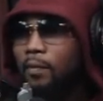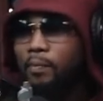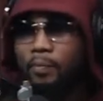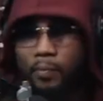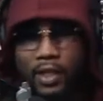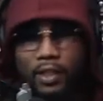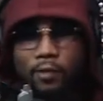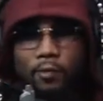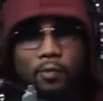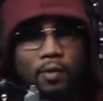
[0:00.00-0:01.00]
been
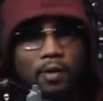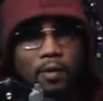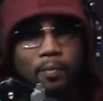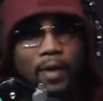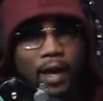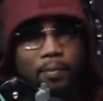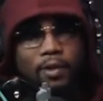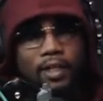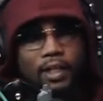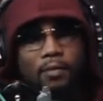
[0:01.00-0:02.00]
through bad
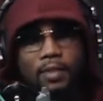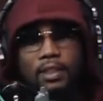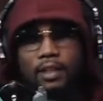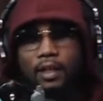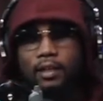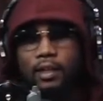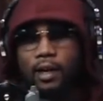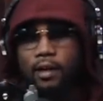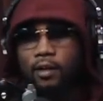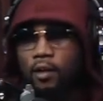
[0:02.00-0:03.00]
predicaments like
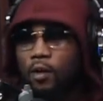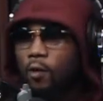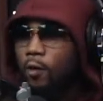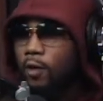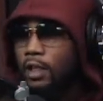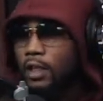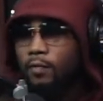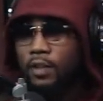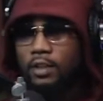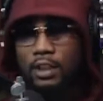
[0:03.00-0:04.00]
that. Or
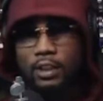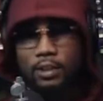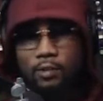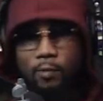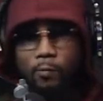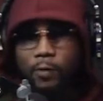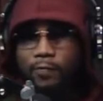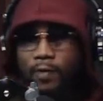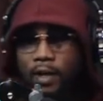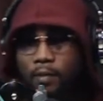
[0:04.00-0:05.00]
even just with
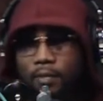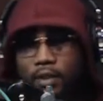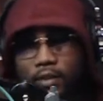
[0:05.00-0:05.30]
family.